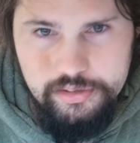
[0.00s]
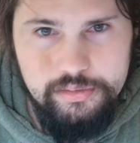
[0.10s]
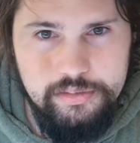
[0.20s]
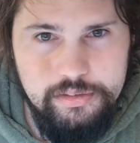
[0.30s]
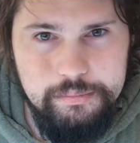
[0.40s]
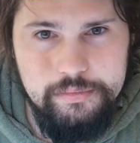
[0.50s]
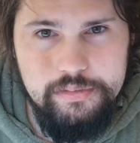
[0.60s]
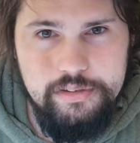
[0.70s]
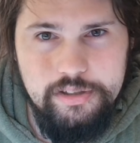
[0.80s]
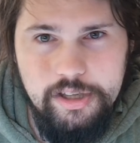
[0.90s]
well,
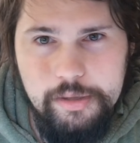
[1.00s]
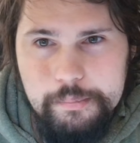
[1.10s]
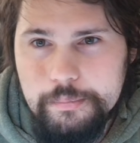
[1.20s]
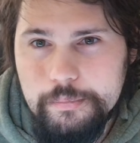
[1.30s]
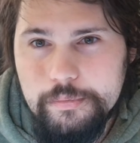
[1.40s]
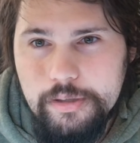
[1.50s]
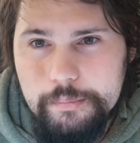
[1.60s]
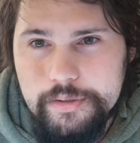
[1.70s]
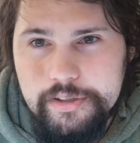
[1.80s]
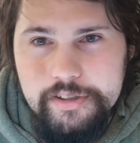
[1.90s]
I'm
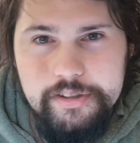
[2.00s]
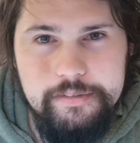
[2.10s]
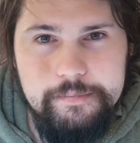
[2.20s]
an idiot.